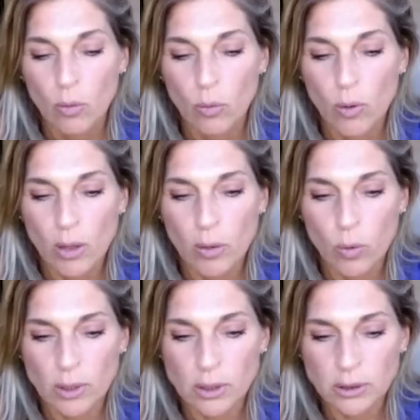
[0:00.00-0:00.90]
Well, the
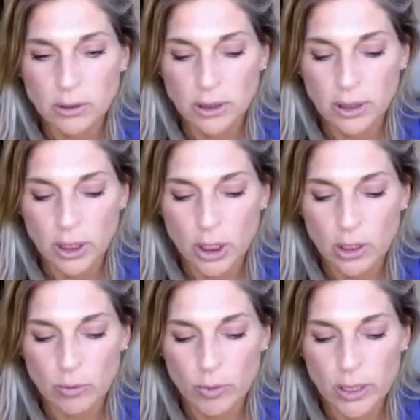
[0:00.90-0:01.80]
world, you
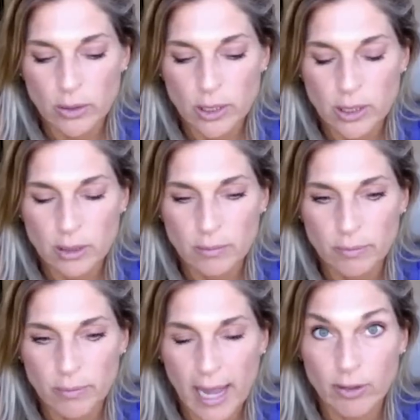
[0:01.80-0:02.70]
know, we used to
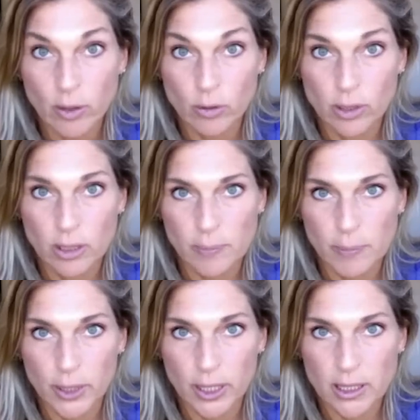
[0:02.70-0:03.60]
have our own
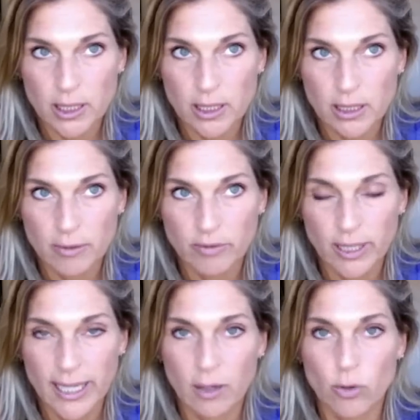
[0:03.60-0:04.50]
experiences of
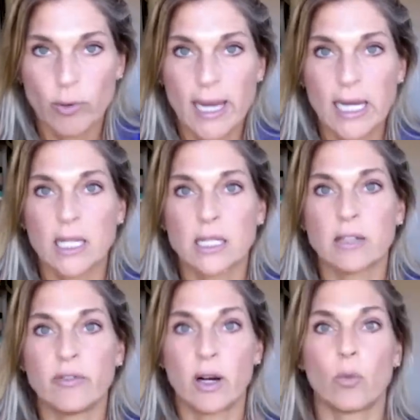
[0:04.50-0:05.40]
like the radius
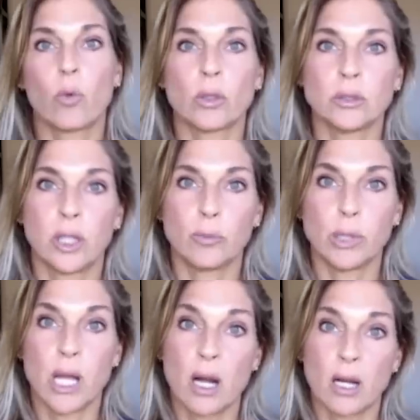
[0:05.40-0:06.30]
of our world, our
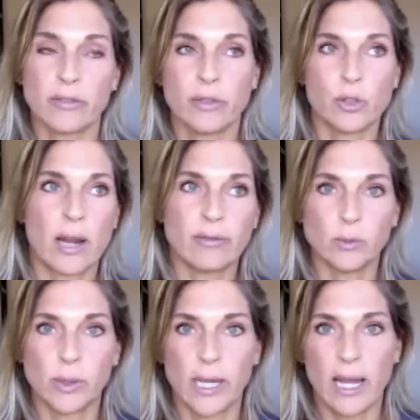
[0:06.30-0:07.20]
block, if we
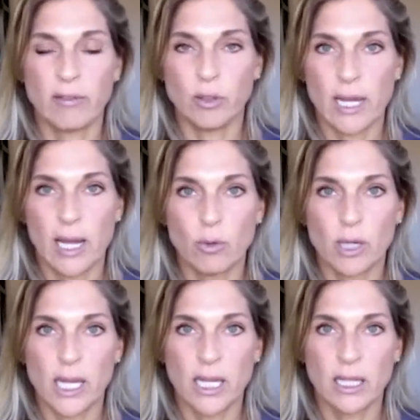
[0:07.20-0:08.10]
travel, what have you. Now we're
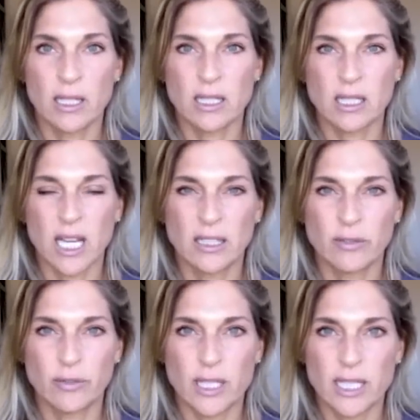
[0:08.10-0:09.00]
getting this kind
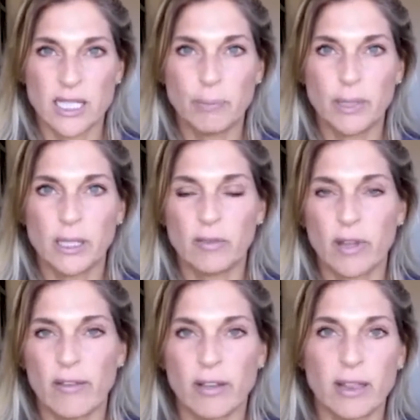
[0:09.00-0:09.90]
of snippet of
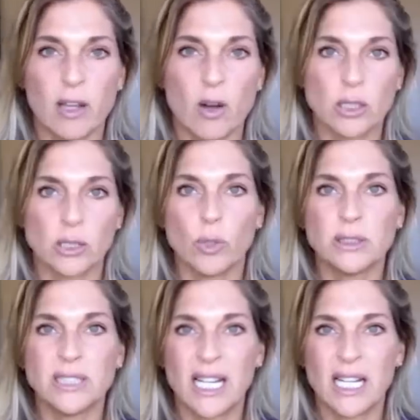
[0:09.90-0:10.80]
everything all at
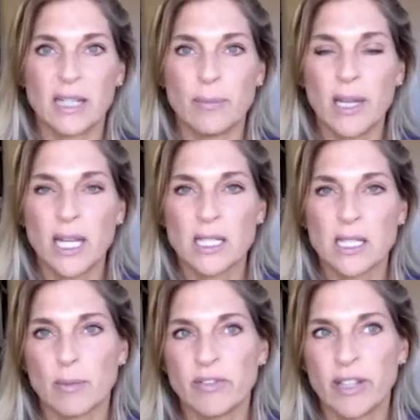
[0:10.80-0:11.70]
one time,
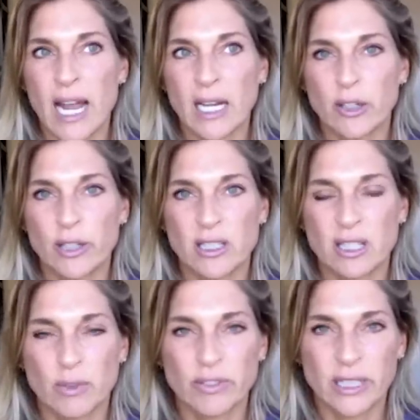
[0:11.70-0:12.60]
some of it accurate,
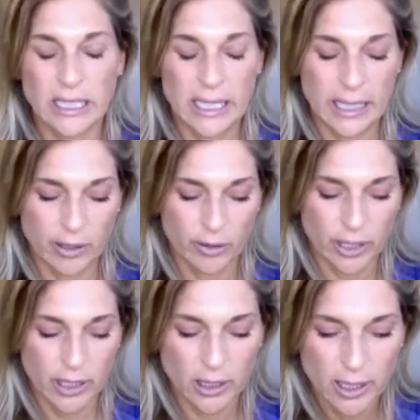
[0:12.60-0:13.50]
some of it
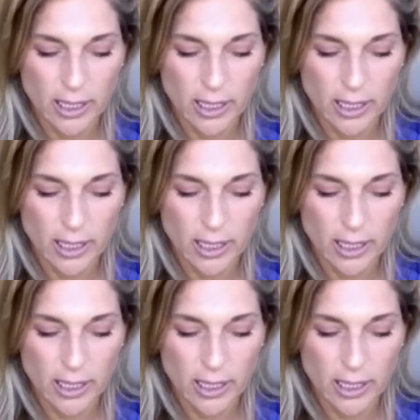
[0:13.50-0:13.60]
inaccurate.